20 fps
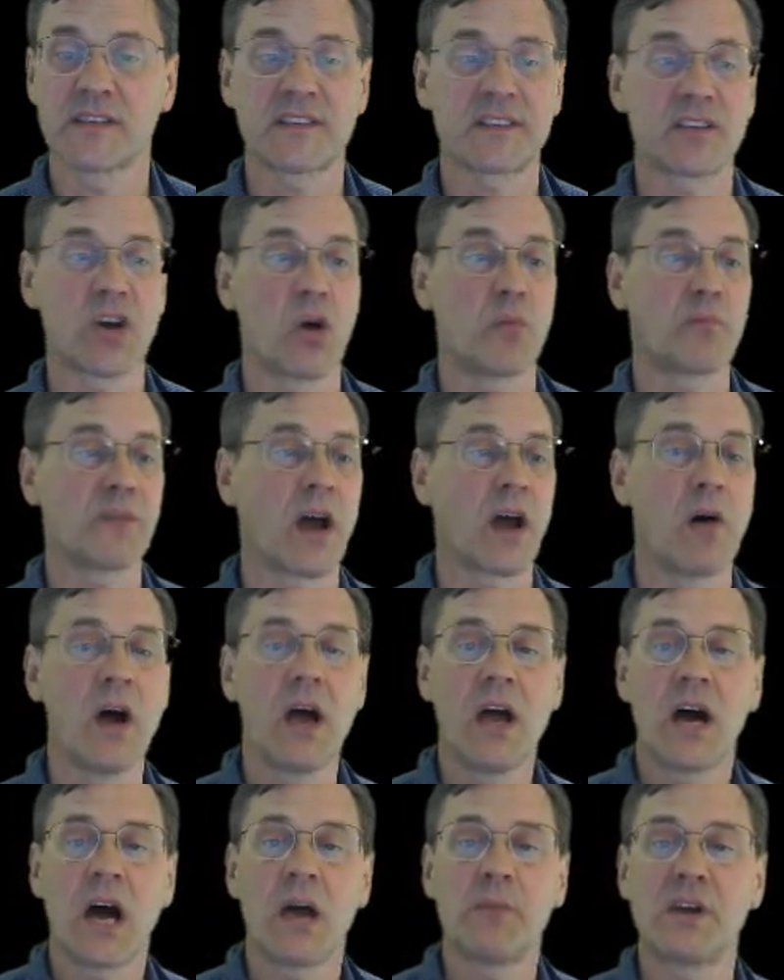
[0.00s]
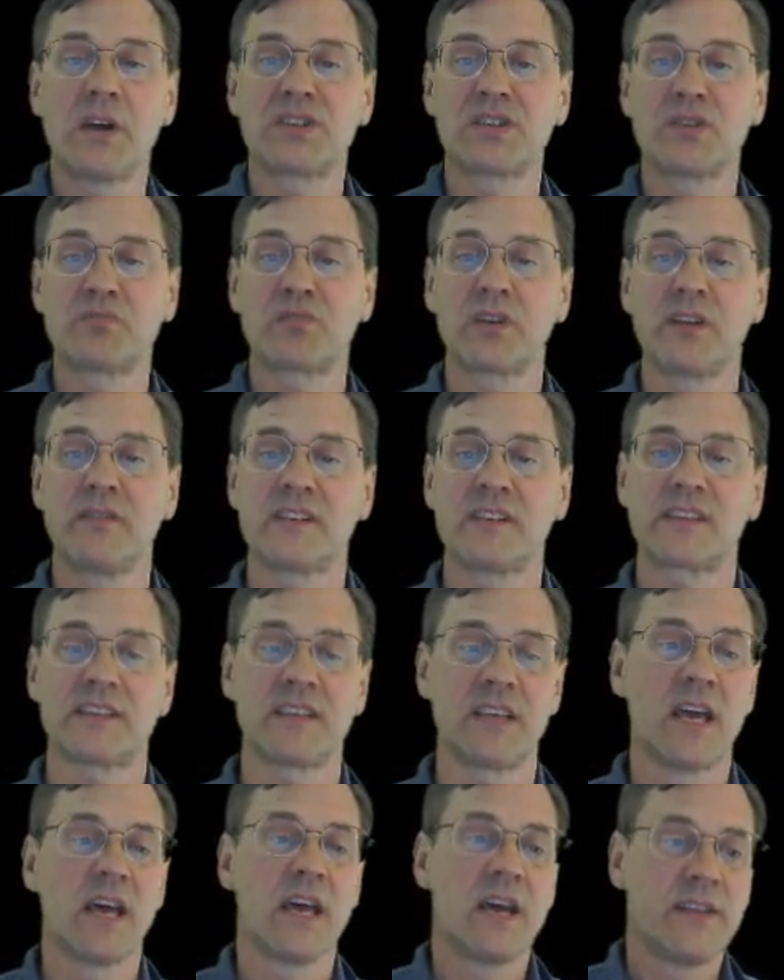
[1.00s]
scope. Now, I mentioned
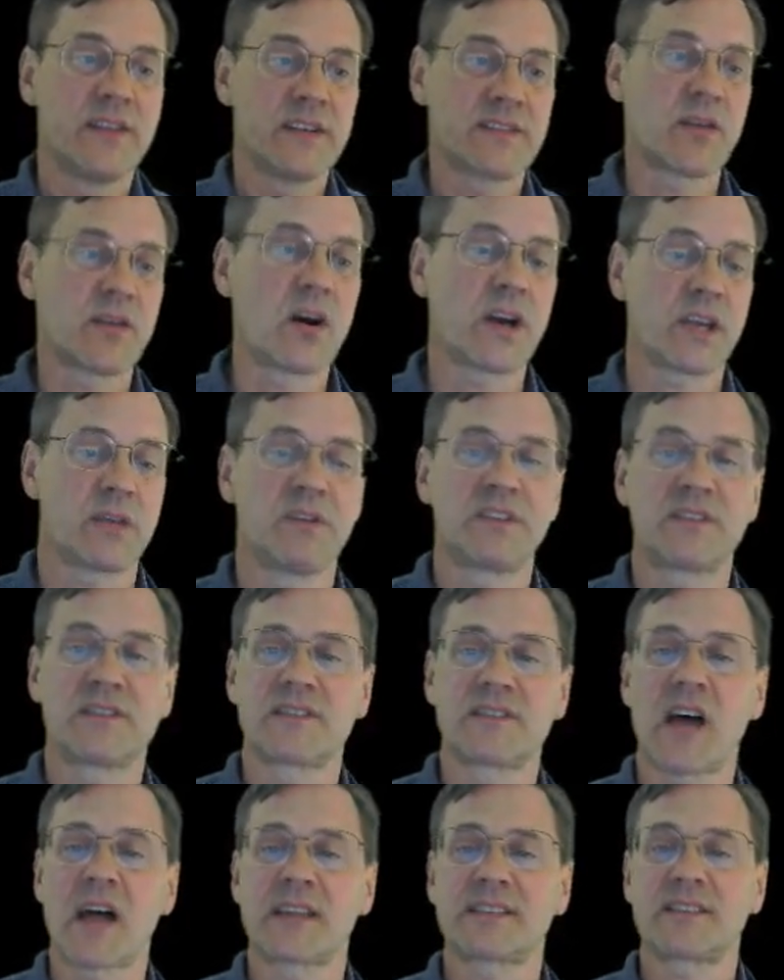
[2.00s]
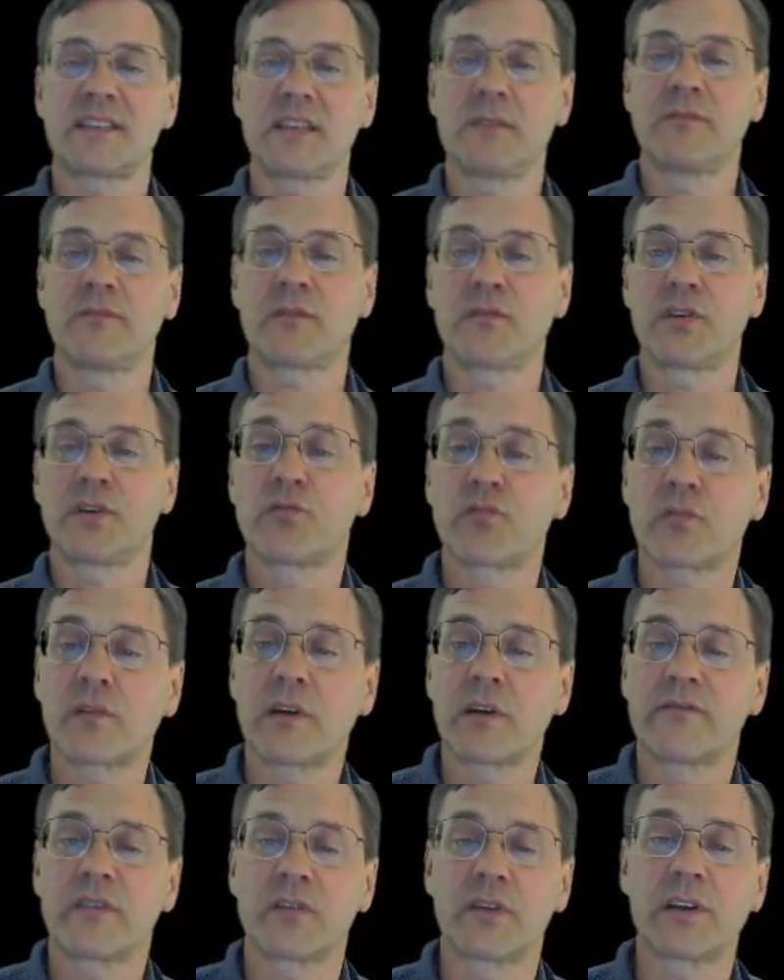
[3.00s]
previously, this argument does not seem
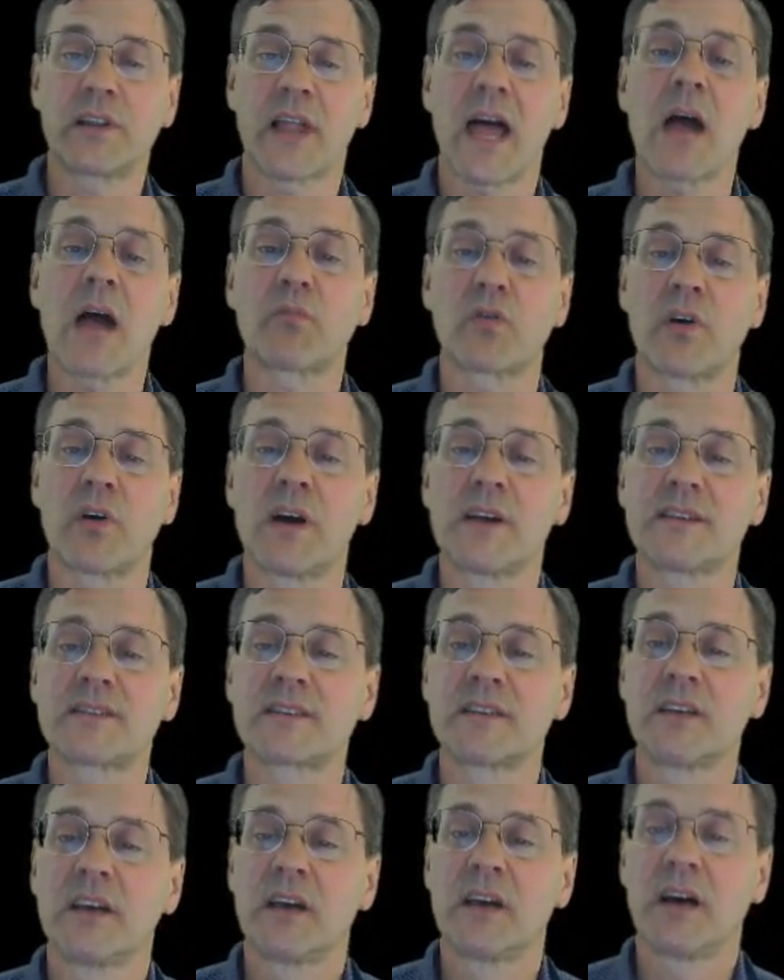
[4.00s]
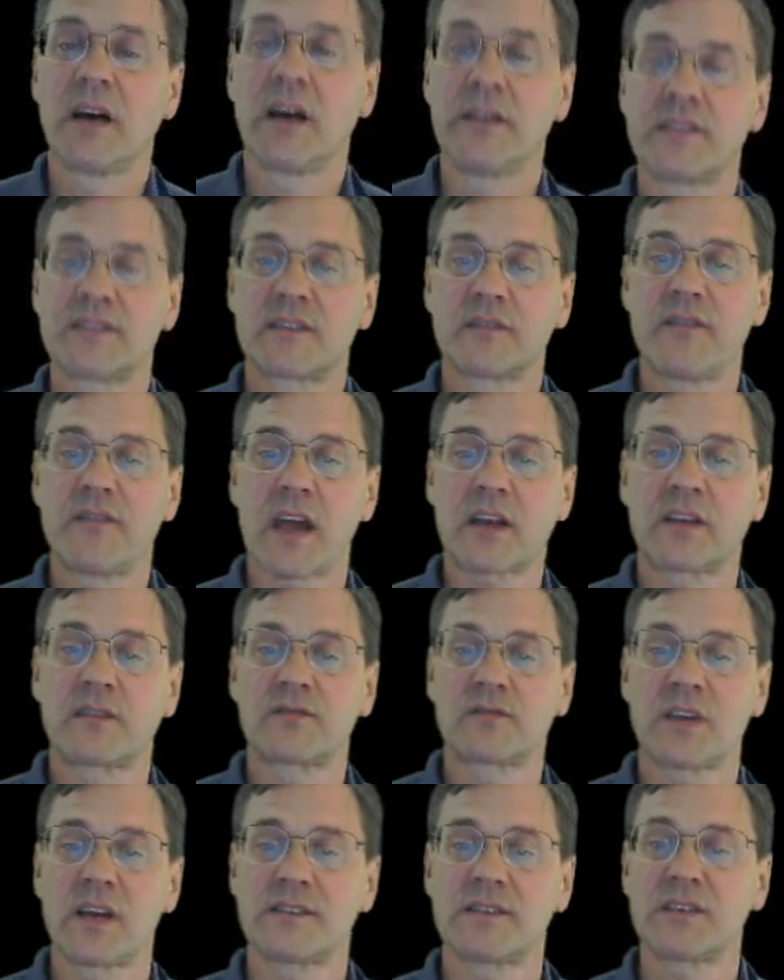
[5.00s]
very glamorous, this effect of
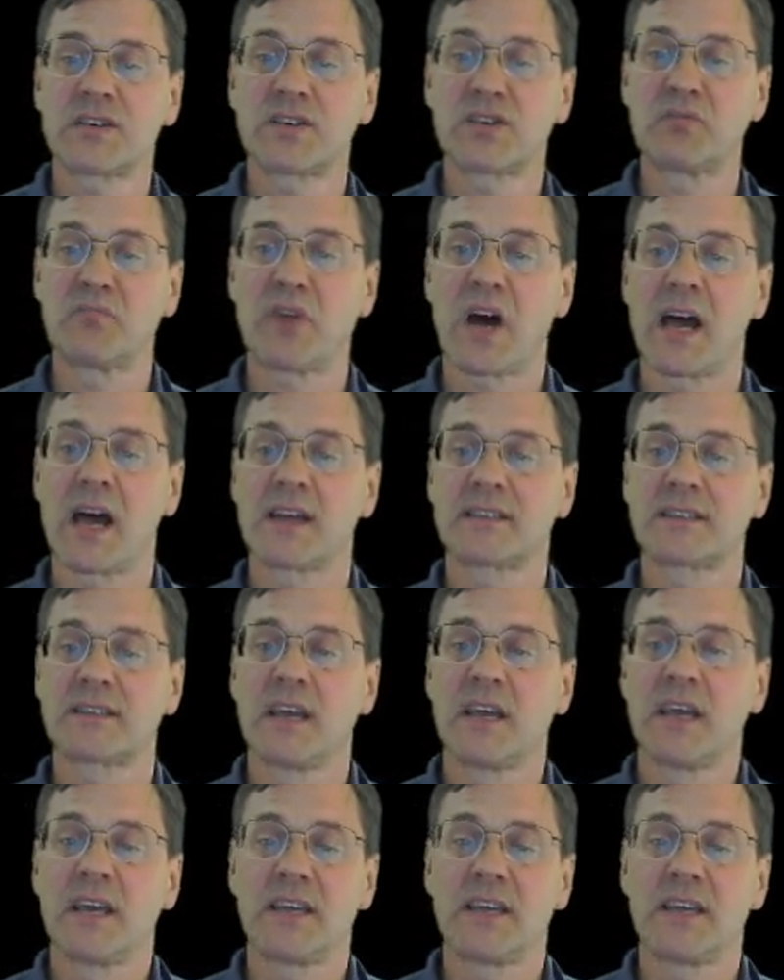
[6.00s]
transition bias.